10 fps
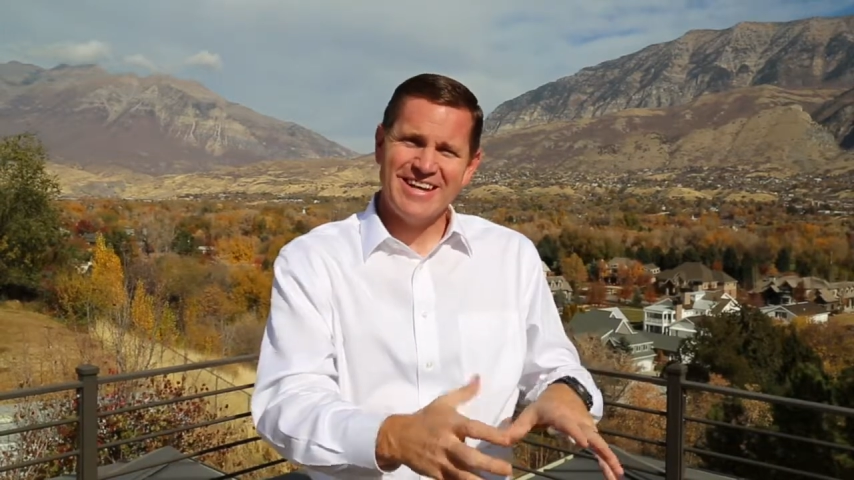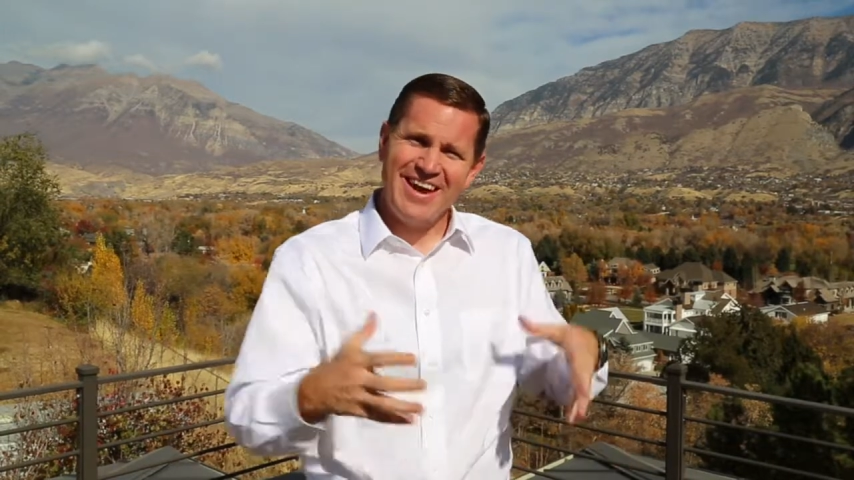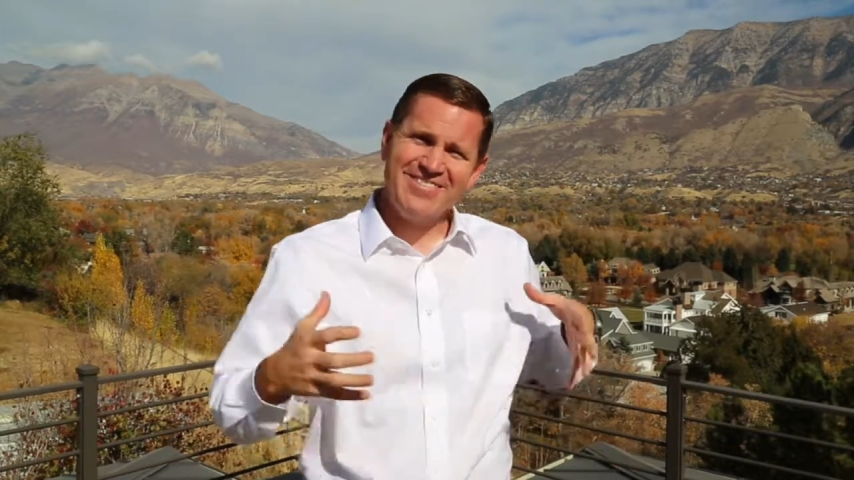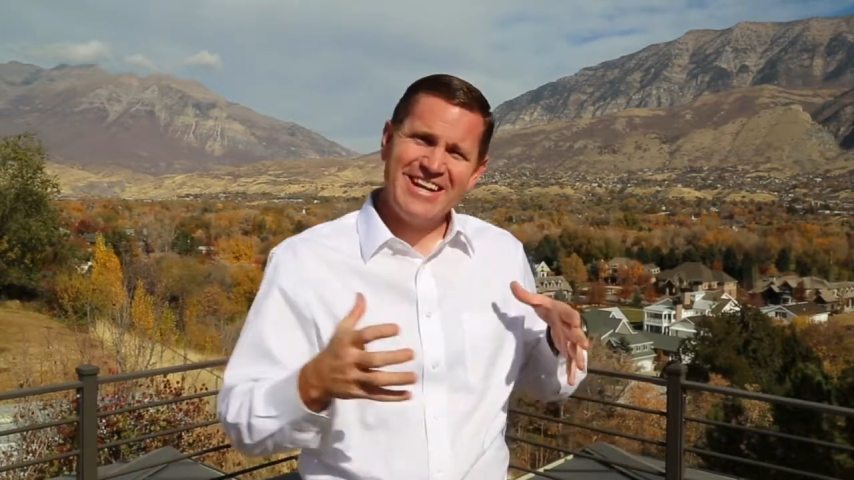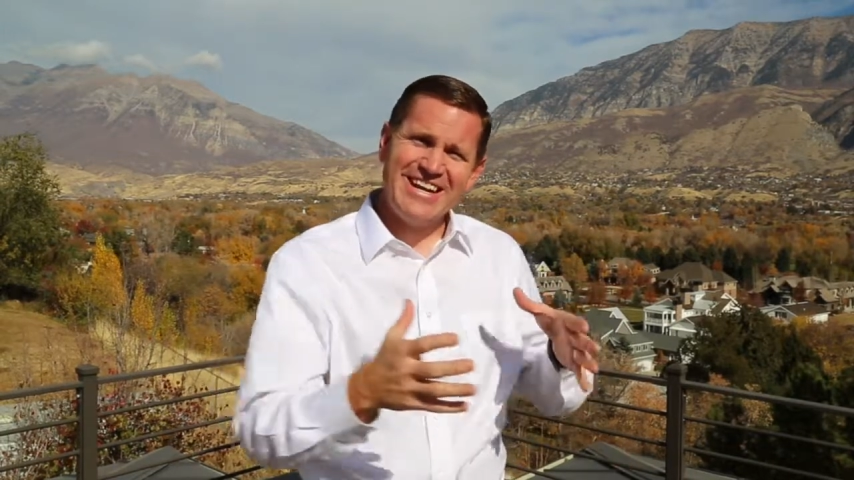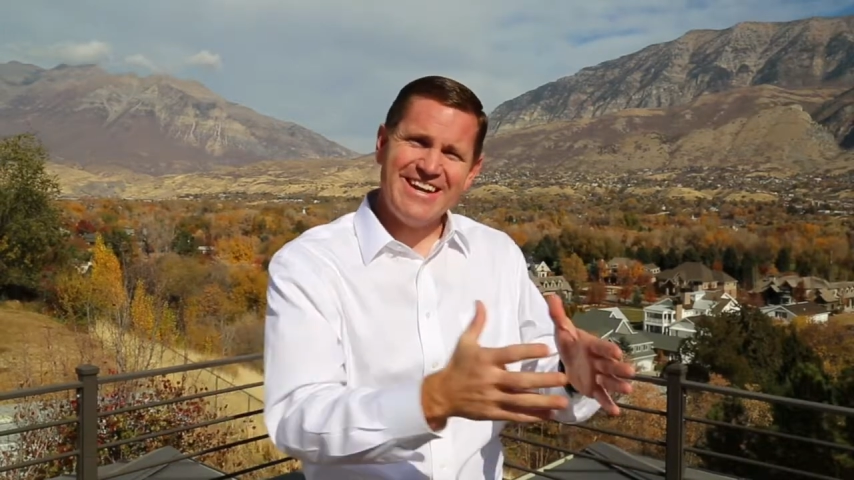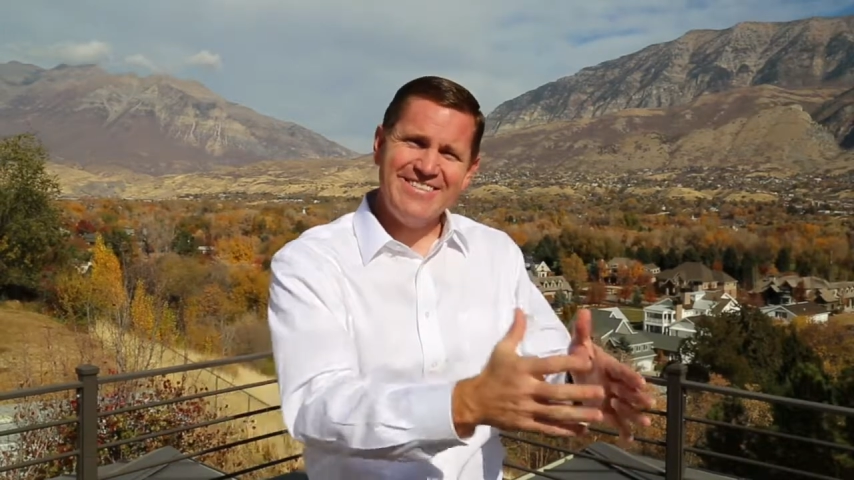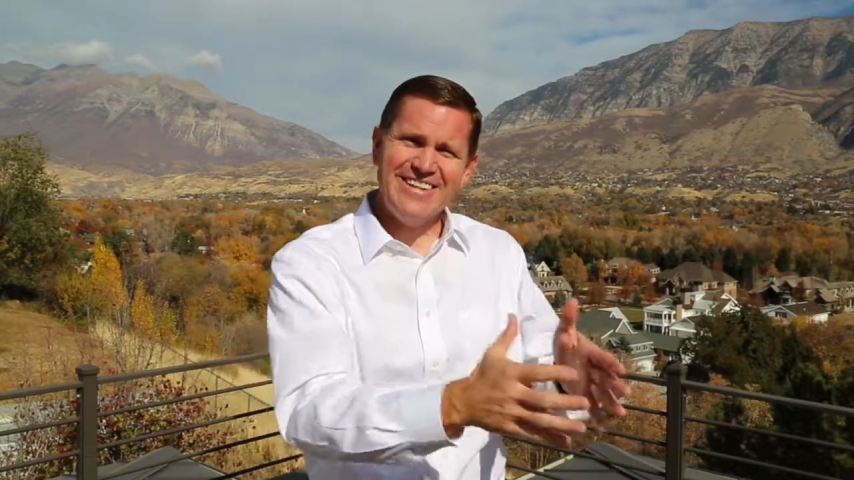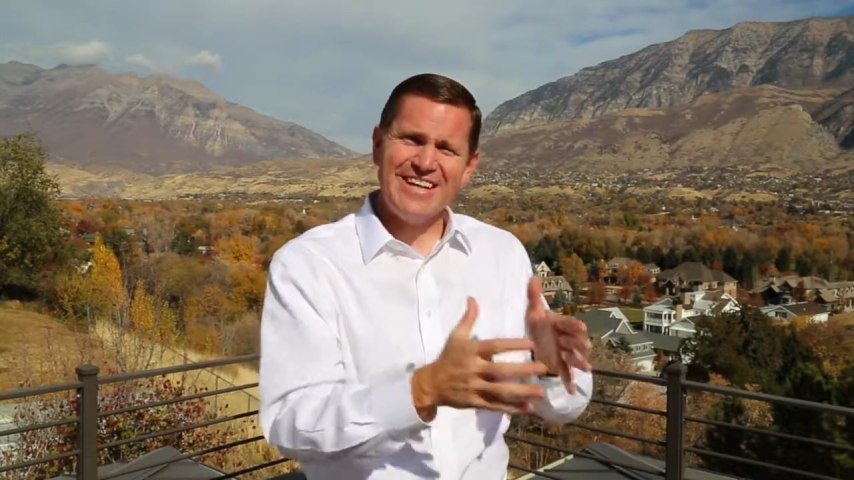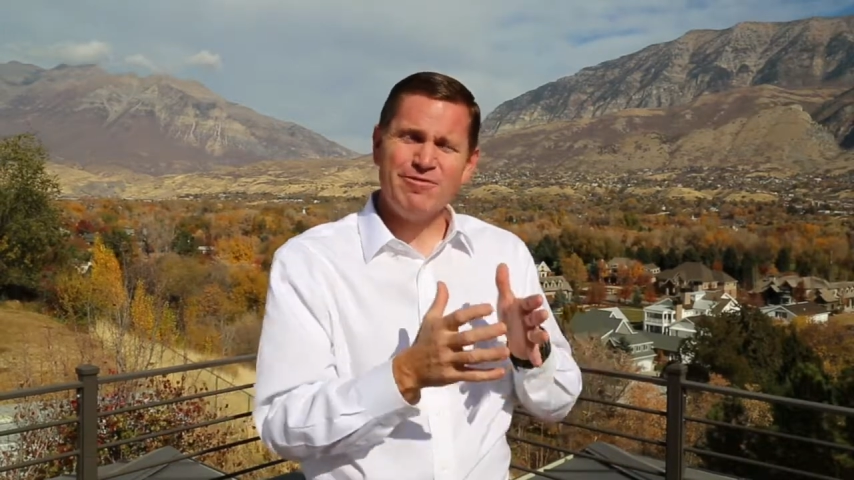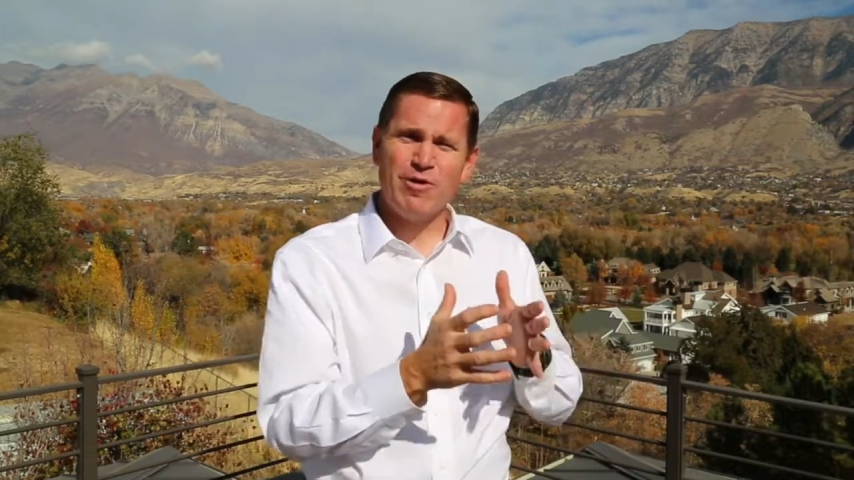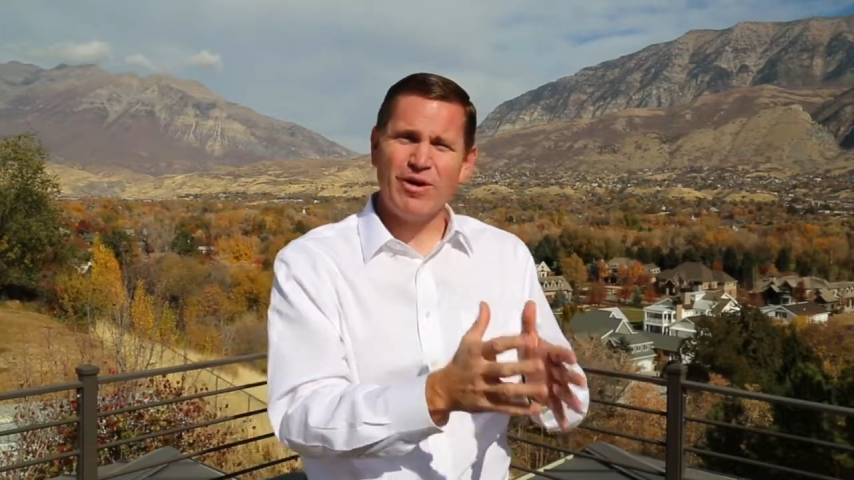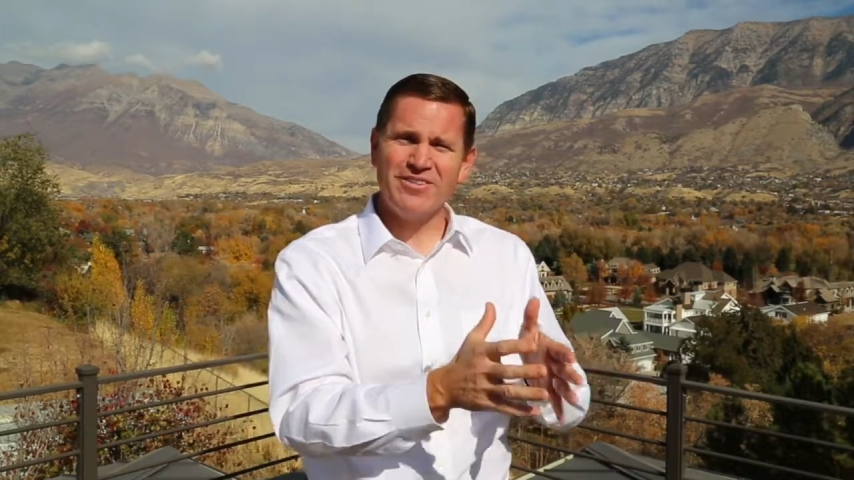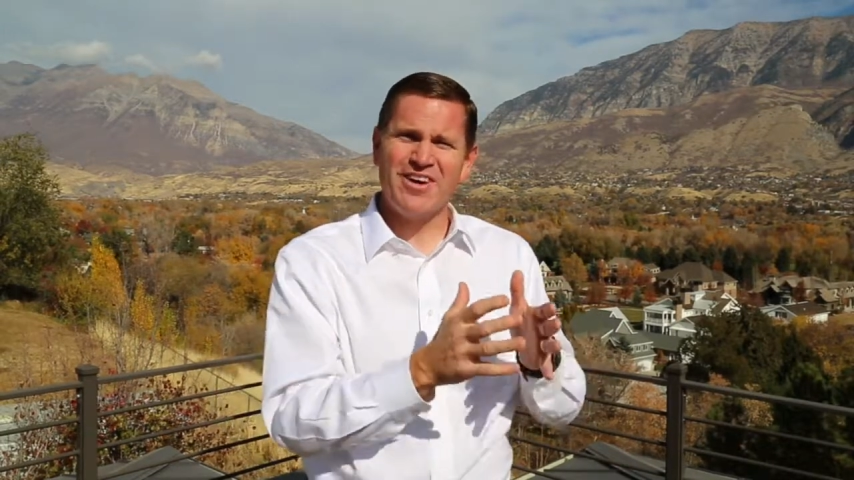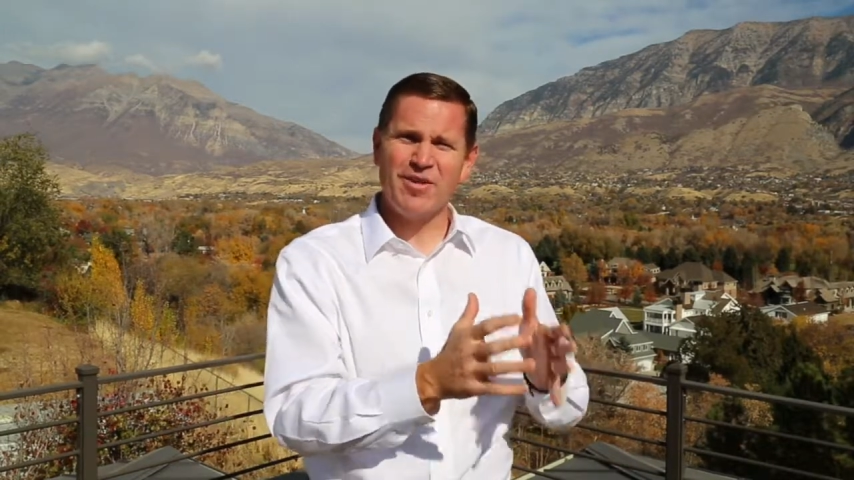Isn't it easy to get
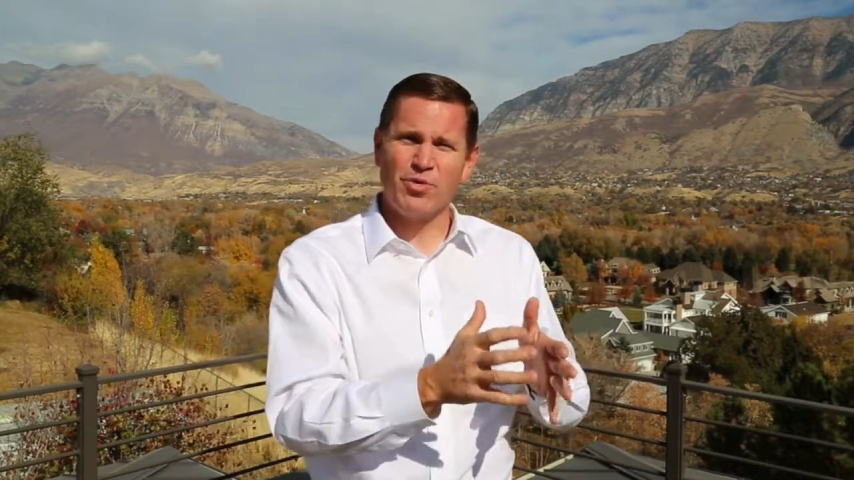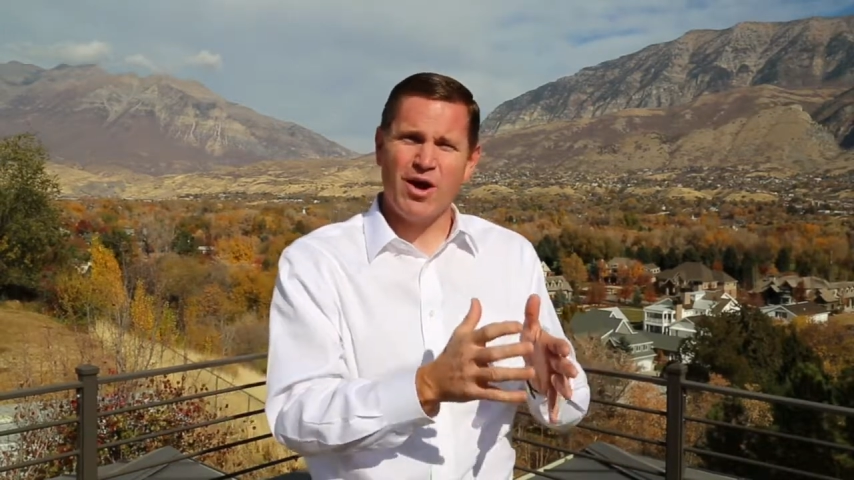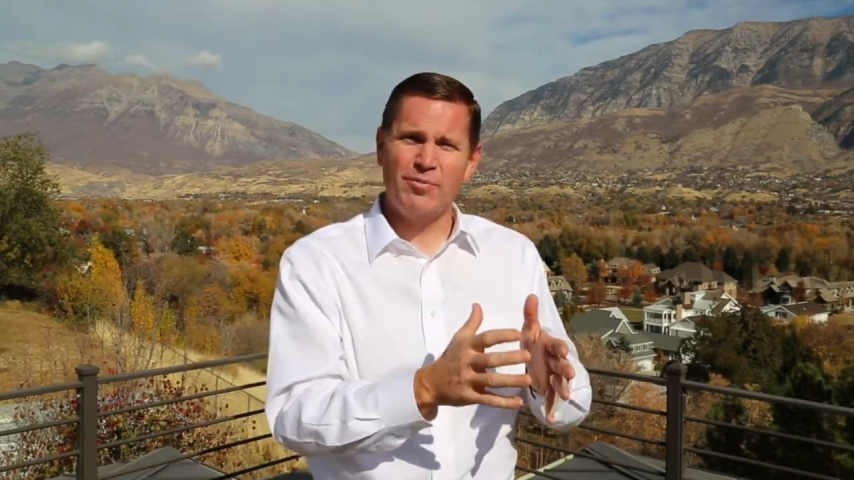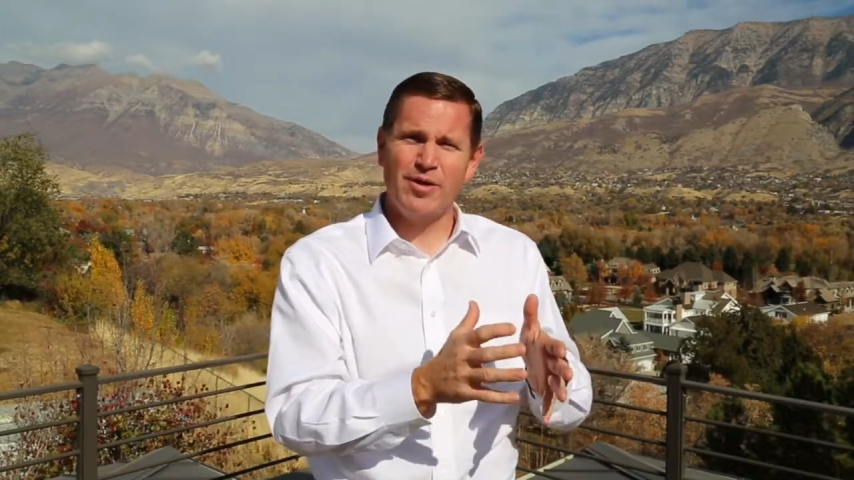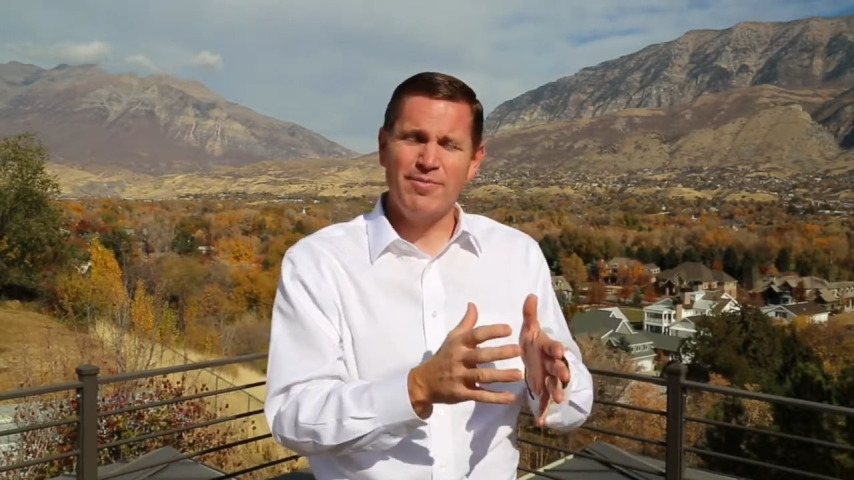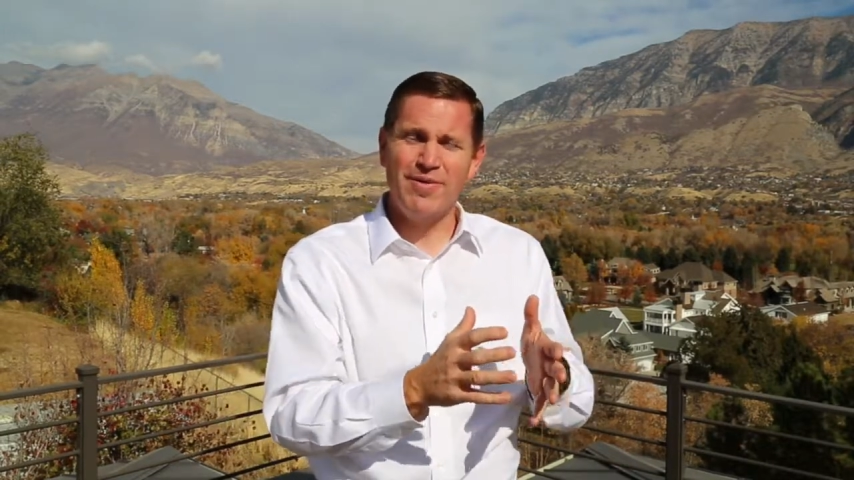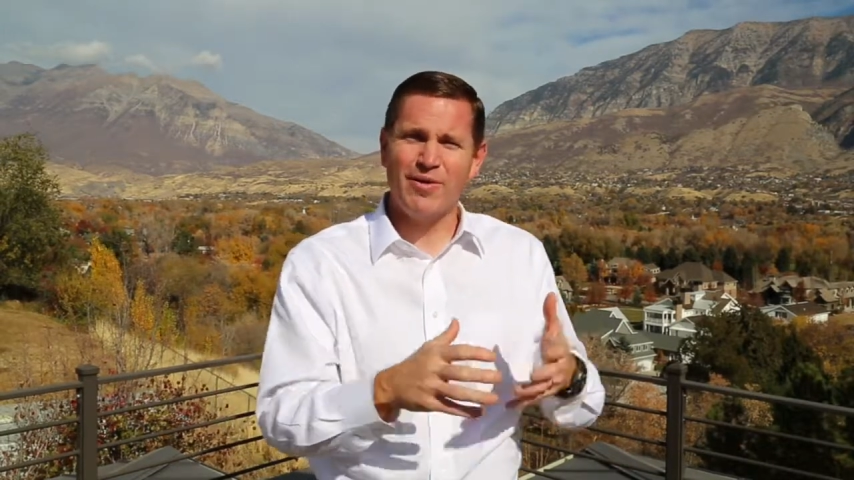focused in on the problem?